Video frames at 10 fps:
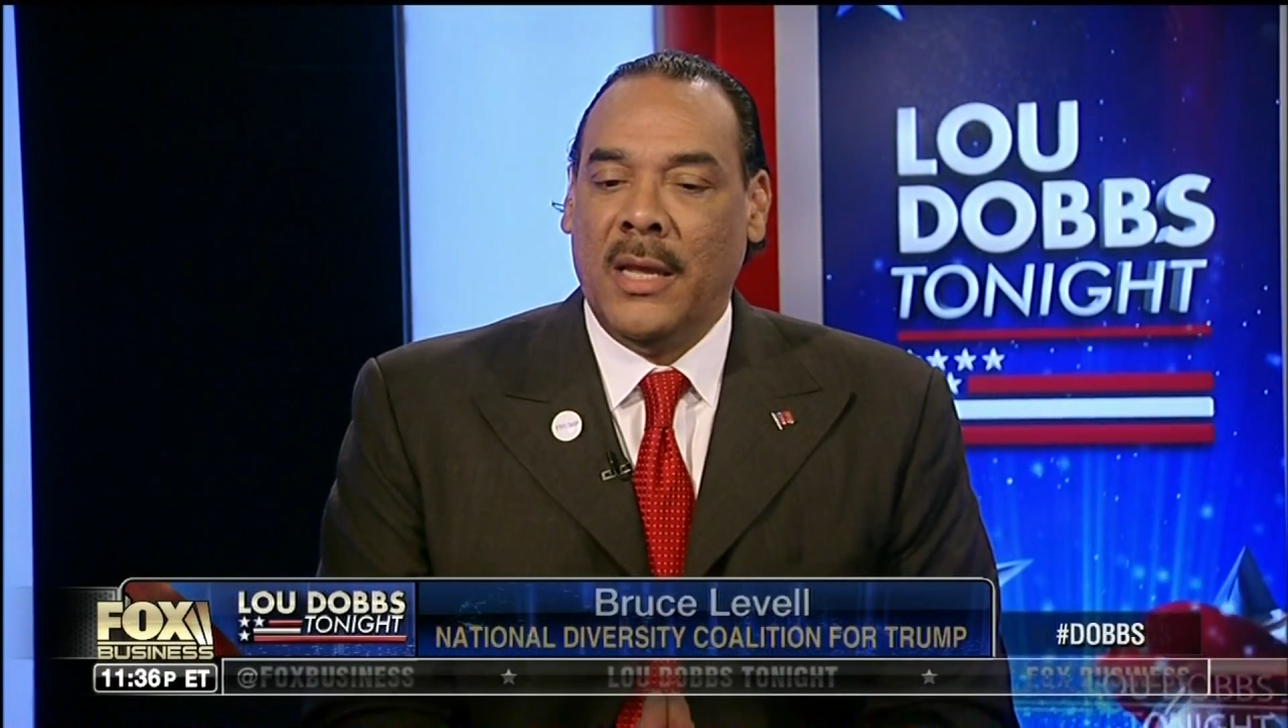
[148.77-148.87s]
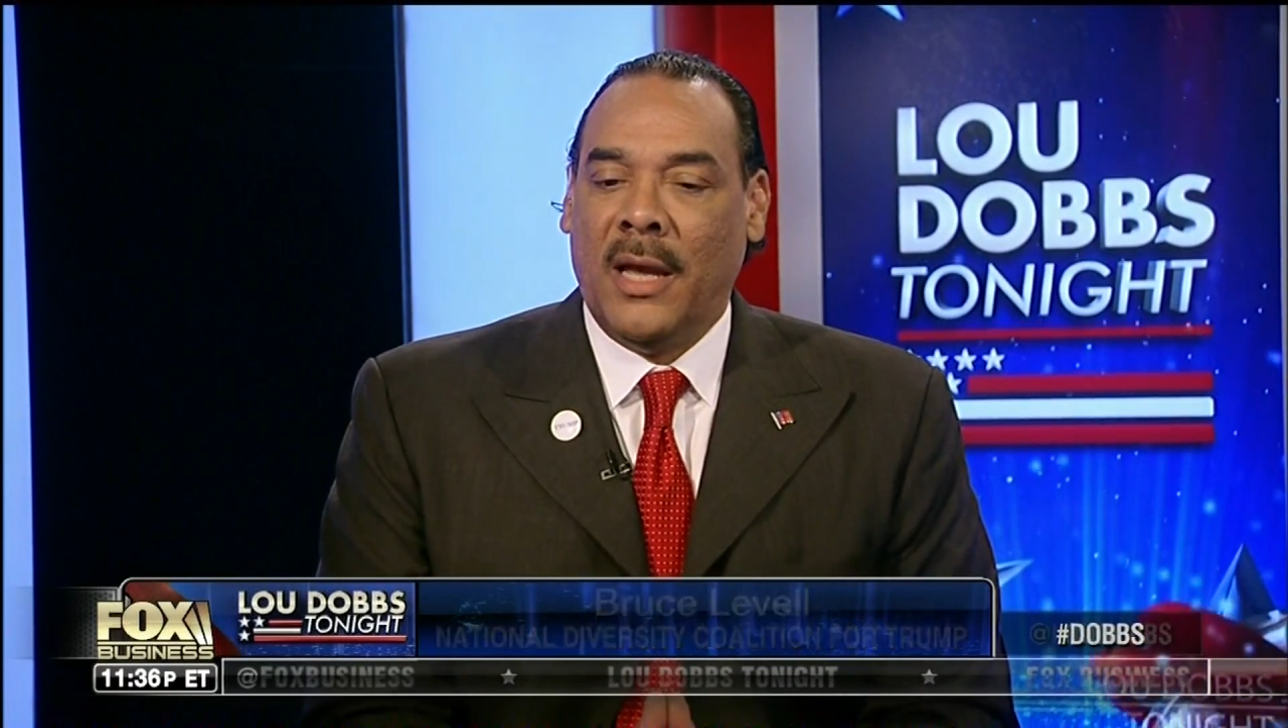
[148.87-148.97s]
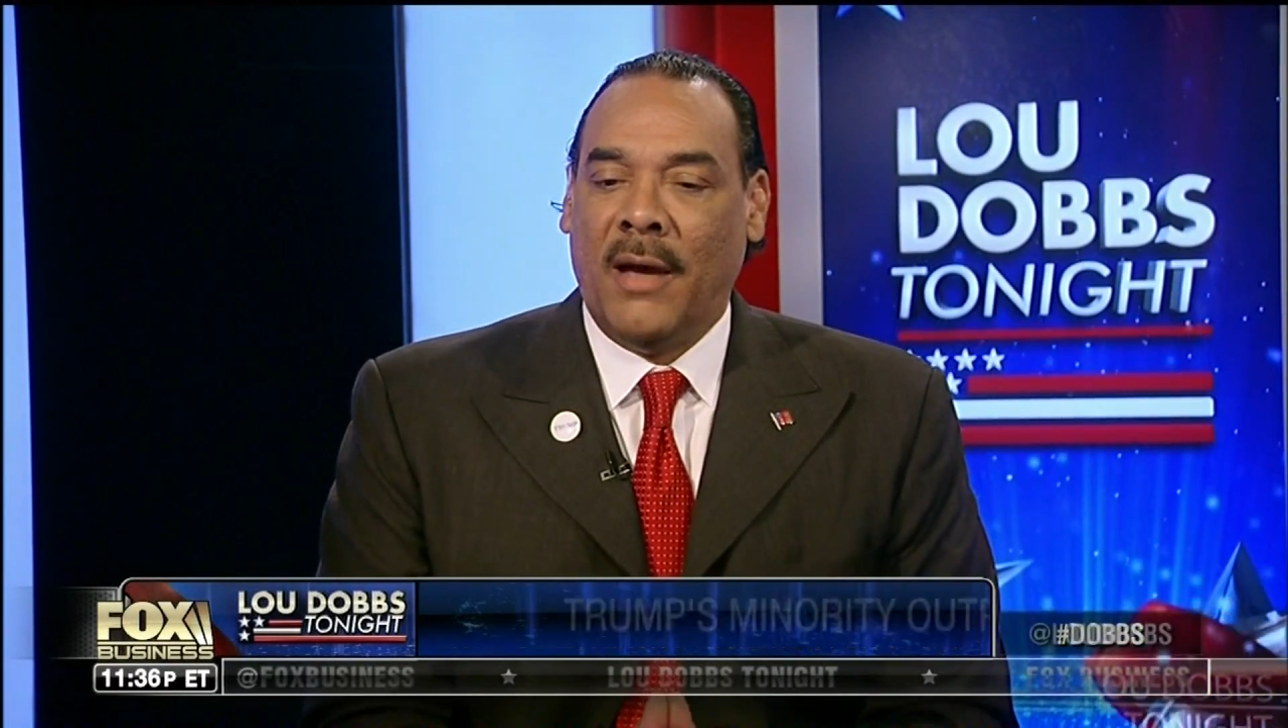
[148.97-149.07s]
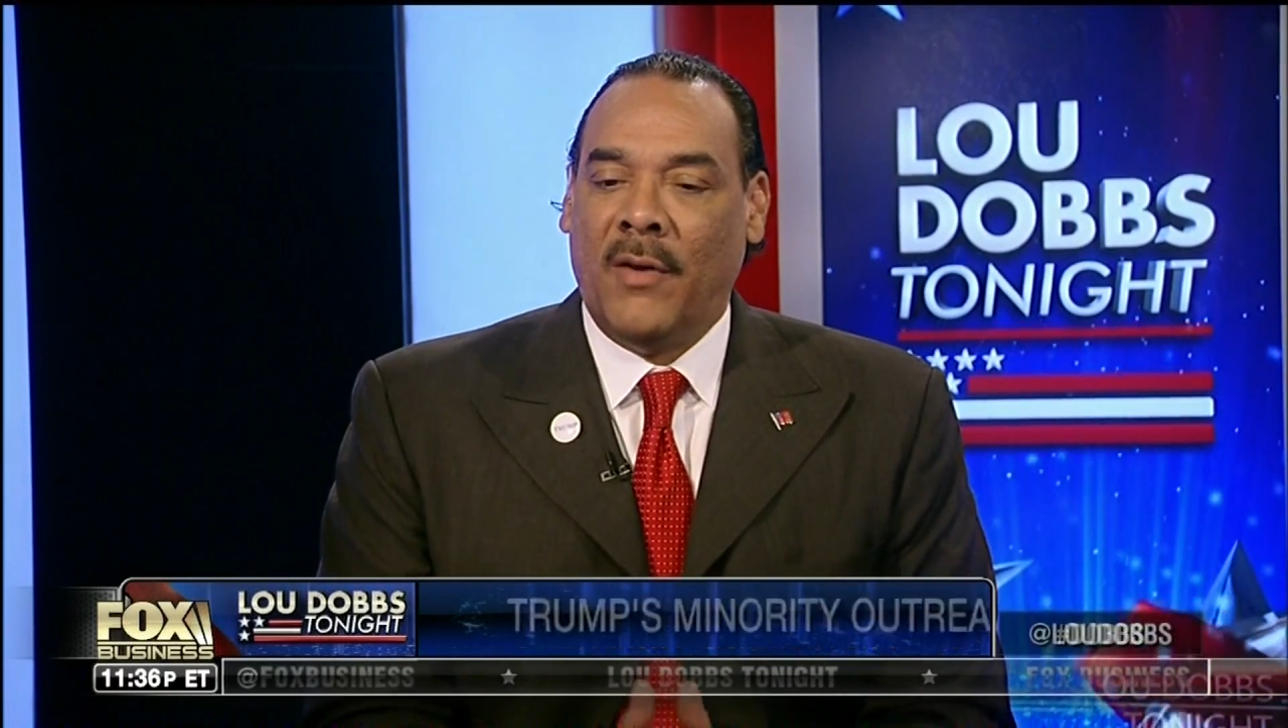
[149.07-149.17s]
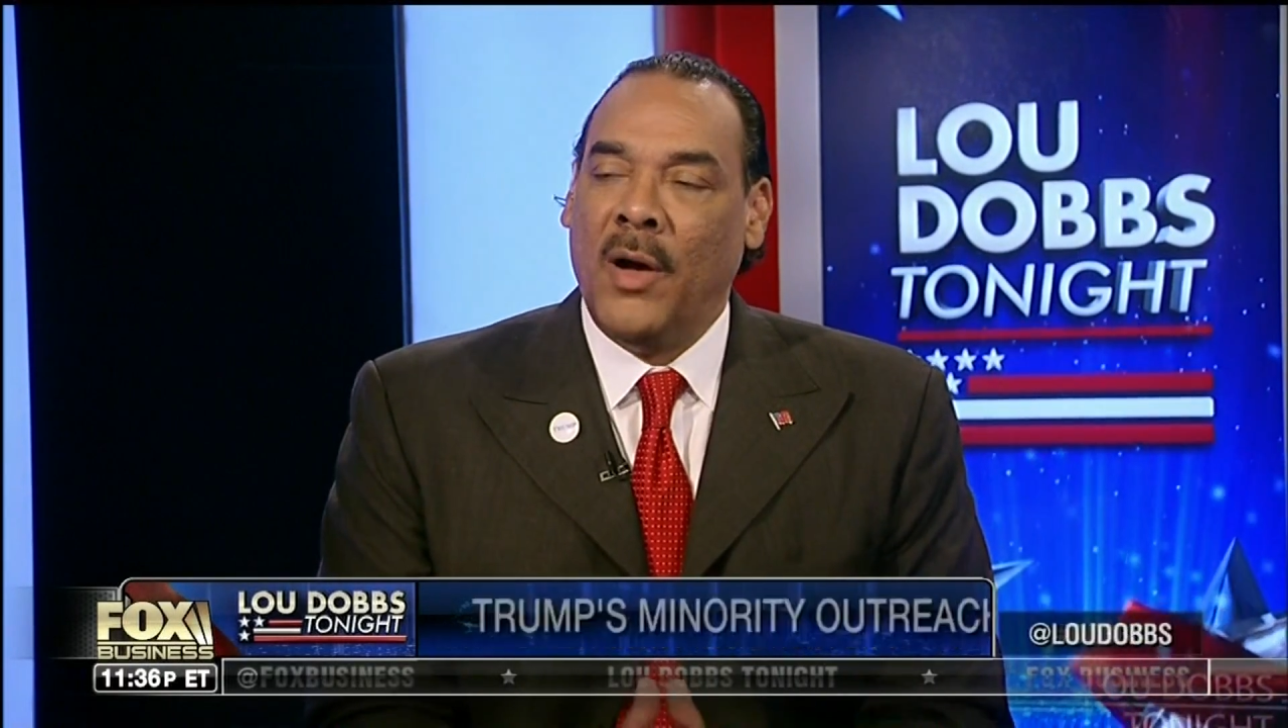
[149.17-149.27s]

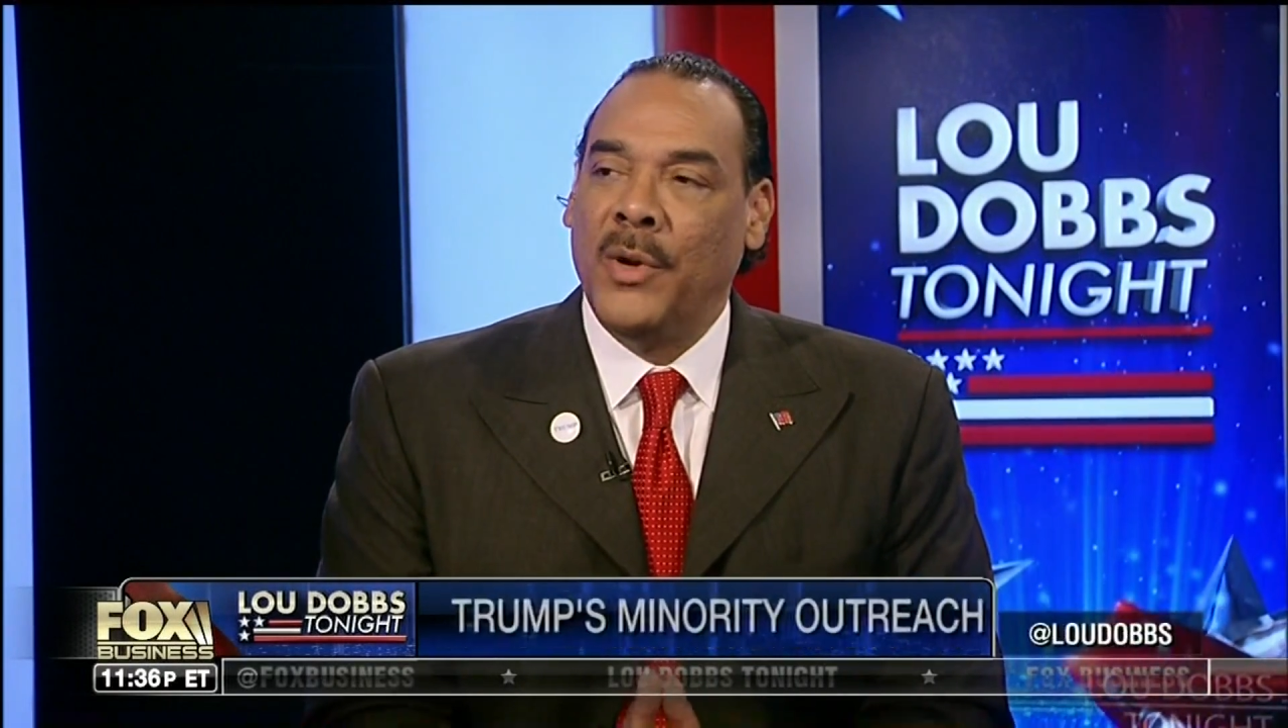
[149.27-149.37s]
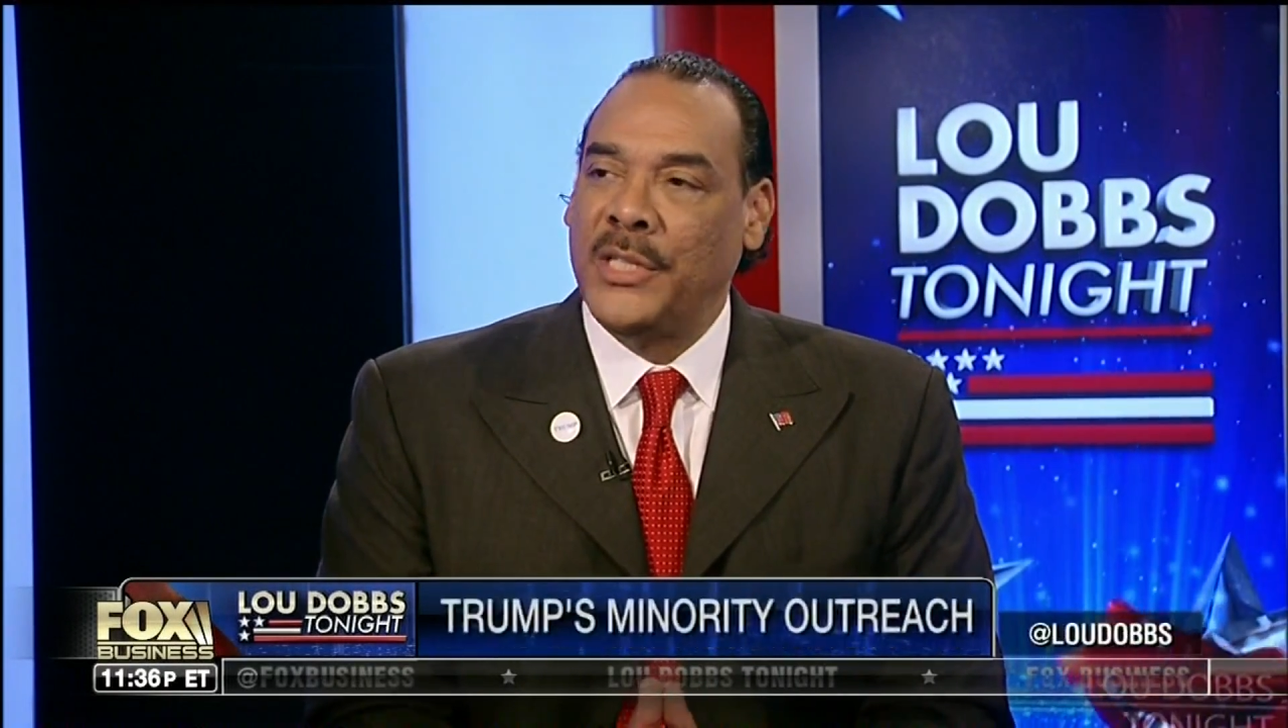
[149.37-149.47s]
I've always